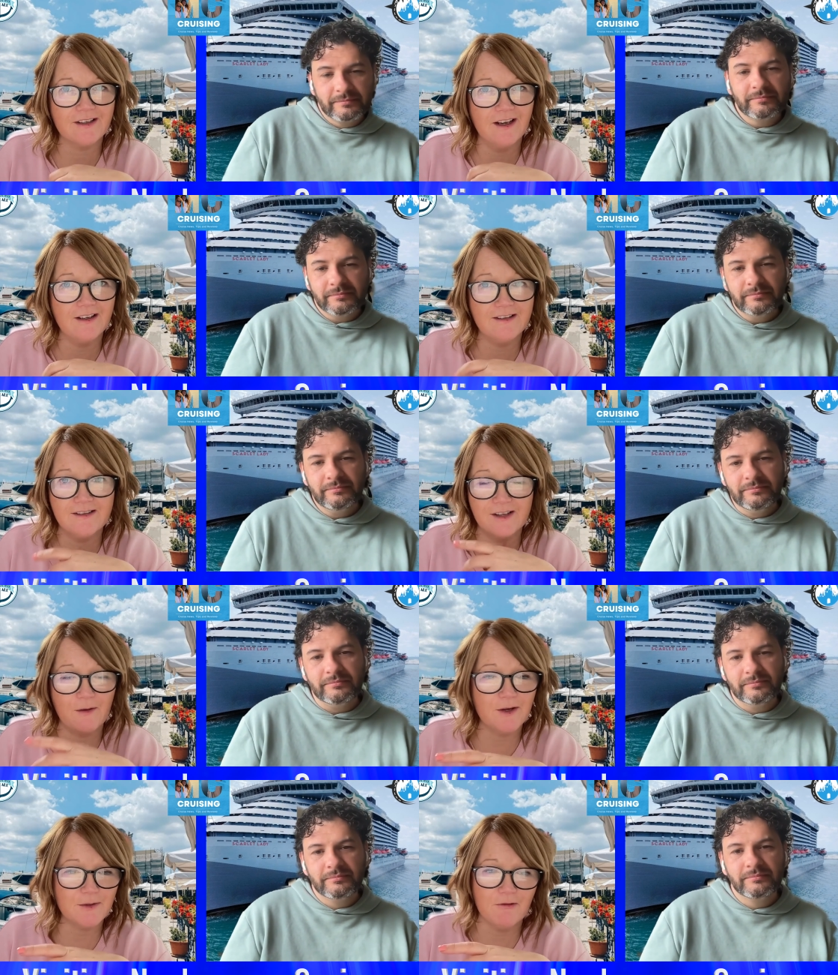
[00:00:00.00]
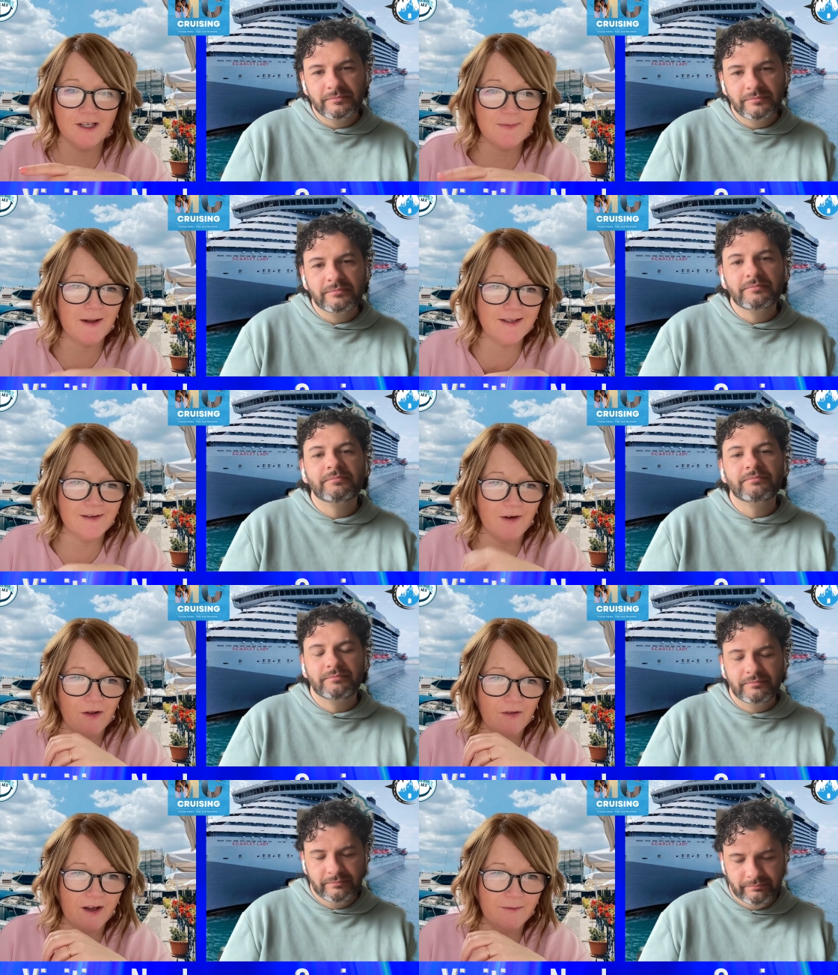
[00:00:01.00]
Speaker 1: are so much more expensive,
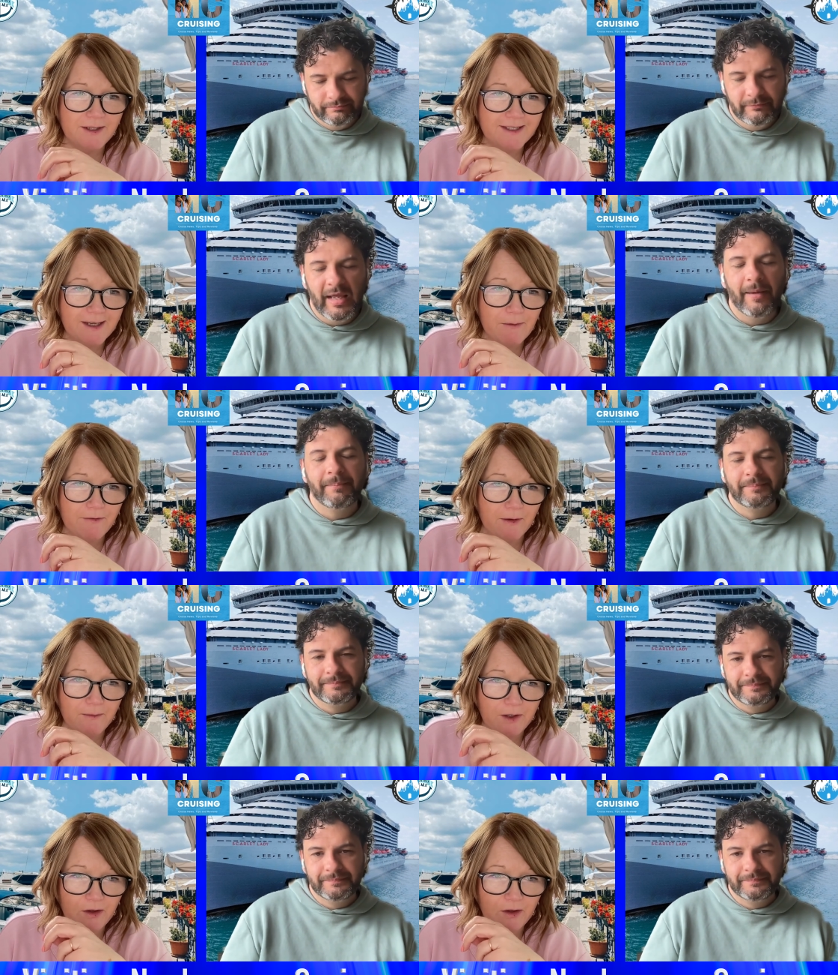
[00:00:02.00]
aren't they? I mean, some of them you